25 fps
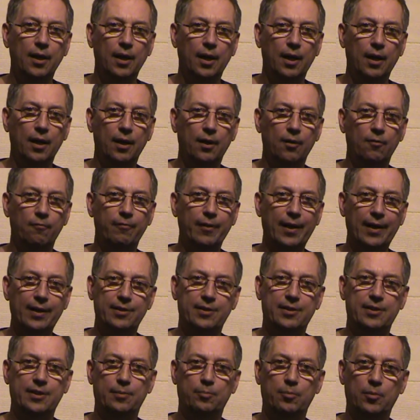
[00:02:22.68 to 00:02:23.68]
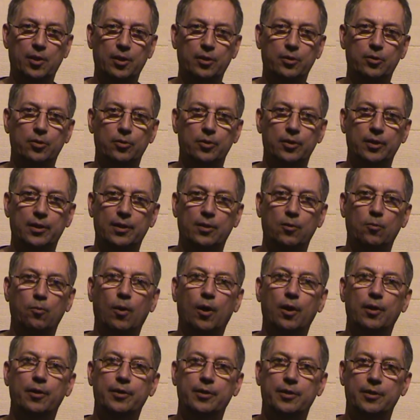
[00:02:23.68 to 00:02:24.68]
uh, very similar to the
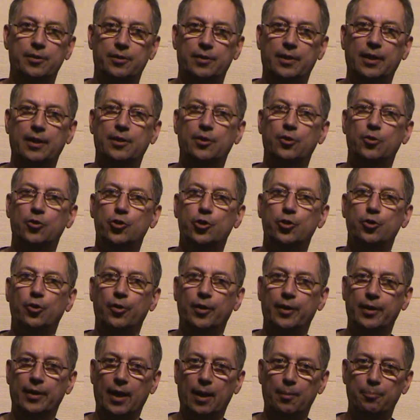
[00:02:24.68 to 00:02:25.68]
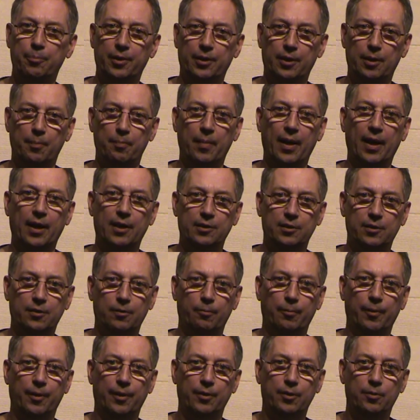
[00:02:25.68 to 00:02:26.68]
qualities that you're showing up in the mask
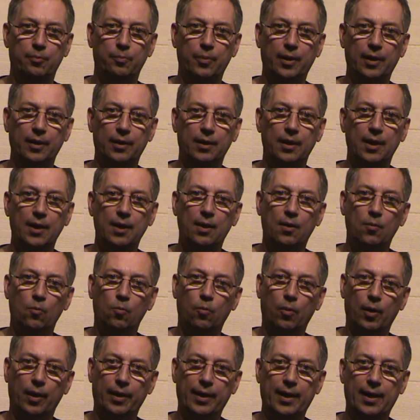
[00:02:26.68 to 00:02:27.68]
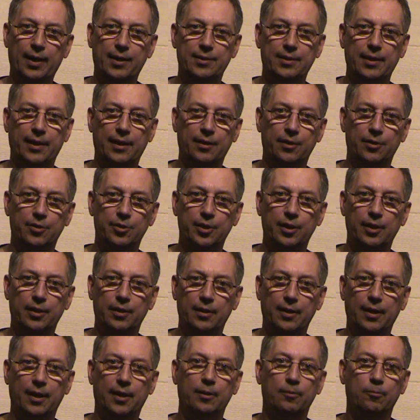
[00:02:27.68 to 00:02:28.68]
with. But one has energy
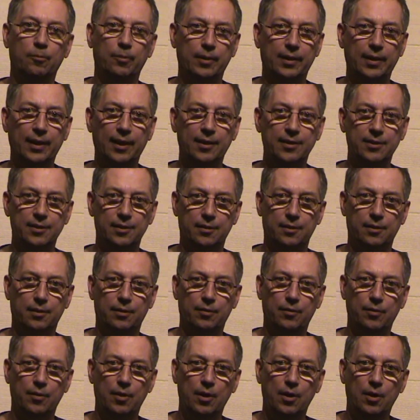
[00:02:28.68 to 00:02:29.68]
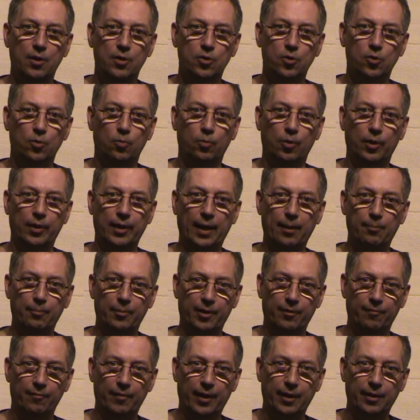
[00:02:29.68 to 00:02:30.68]
and the other one doesn't. So what I'm
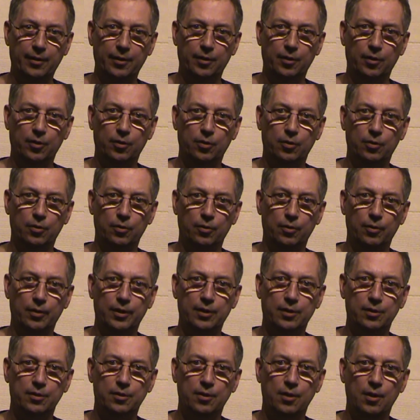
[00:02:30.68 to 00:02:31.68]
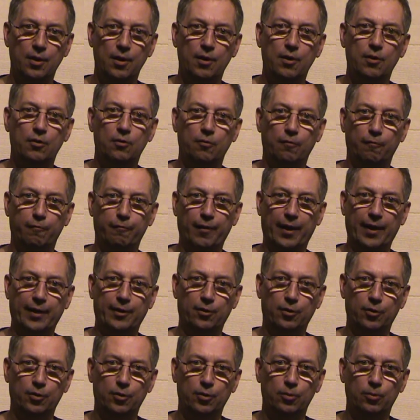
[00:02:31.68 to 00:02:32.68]
inviting you to is to find
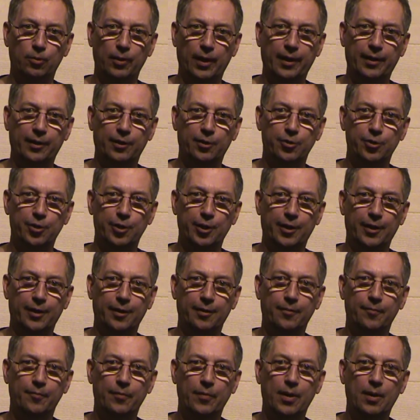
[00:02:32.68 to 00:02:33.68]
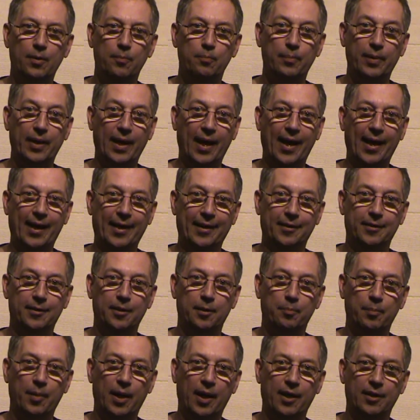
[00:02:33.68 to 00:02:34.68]
your true energy behind
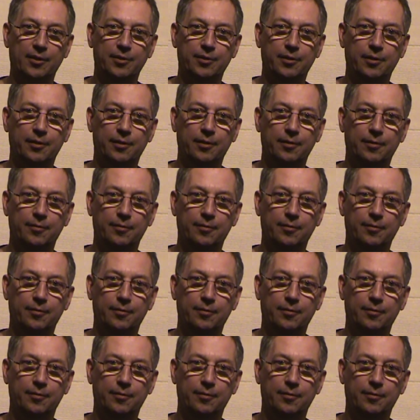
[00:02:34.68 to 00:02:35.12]
the mask.